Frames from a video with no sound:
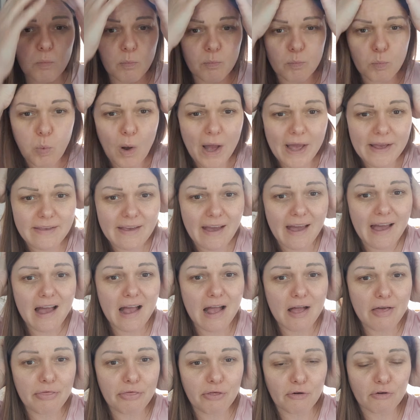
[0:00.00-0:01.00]
wet your
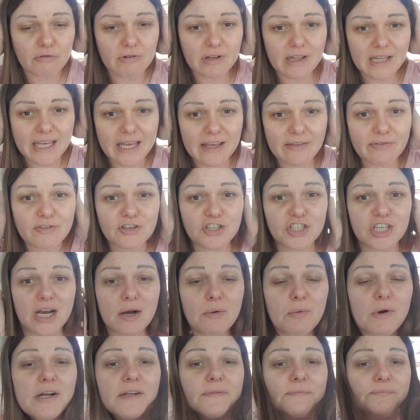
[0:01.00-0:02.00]
hair thoroughly in the
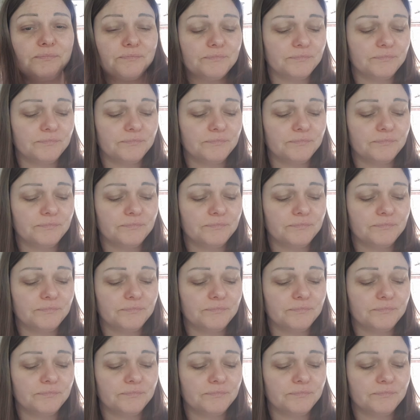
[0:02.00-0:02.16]
shower.